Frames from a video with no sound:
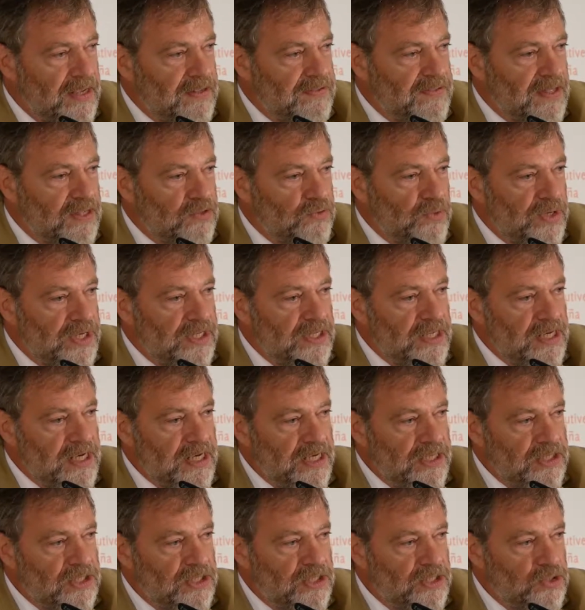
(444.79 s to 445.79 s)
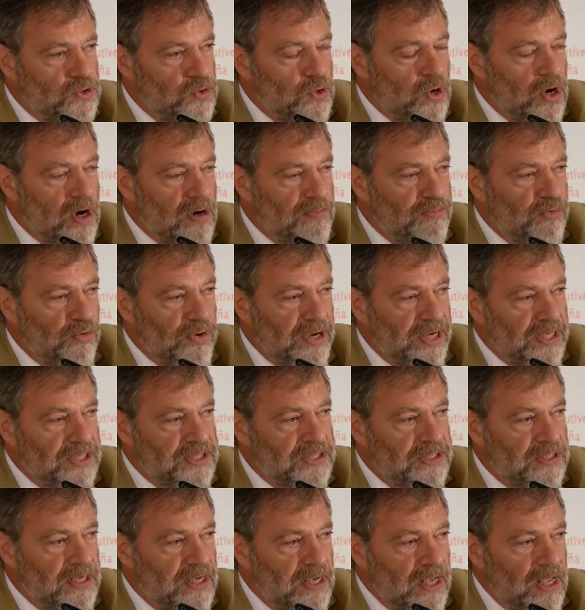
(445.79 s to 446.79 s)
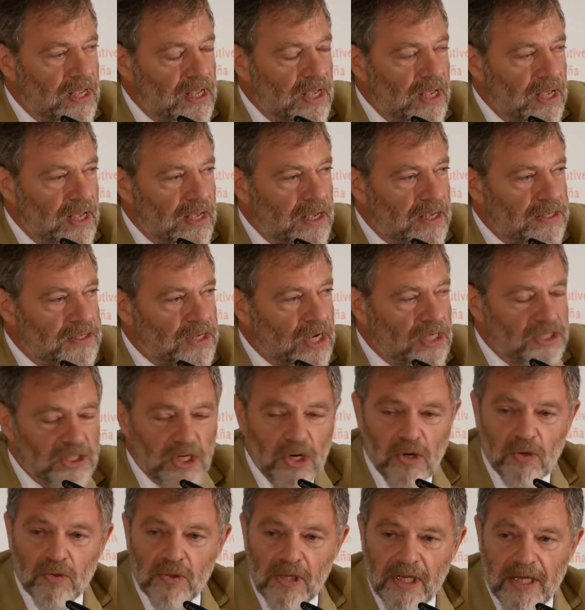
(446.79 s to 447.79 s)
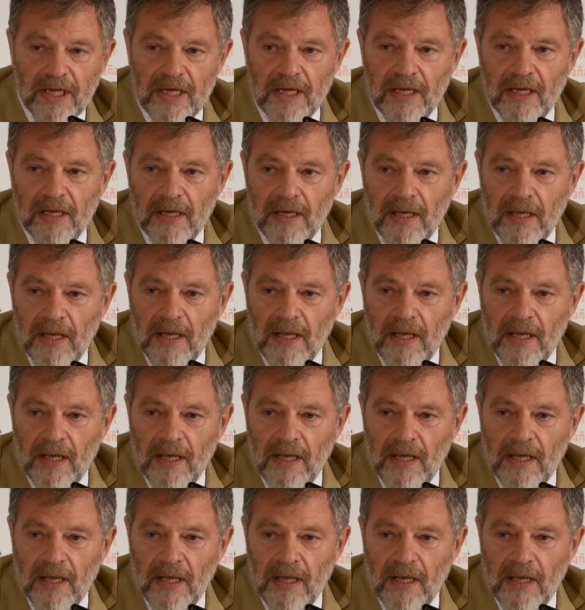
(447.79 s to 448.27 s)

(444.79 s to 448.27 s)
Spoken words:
that we need to cooperate not only,